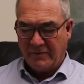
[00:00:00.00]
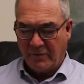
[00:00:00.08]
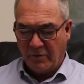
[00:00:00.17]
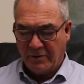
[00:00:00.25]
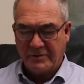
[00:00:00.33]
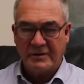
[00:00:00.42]

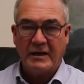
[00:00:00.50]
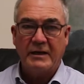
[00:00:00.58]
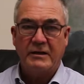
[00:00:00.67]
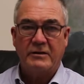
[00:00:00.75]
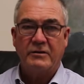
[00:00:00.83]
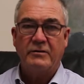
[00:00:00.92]

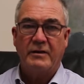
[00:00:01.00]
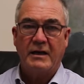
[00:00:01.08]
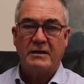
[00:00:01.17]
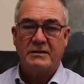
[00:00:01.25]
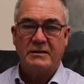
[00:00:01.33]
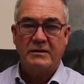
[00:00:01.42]

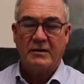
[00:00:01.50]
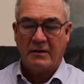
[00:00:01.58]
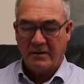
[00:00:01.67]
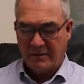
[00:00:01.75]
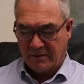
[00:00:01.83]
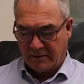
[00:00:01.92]

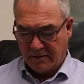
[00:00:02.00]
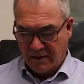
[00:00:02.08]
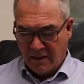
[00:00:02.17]
$482,000.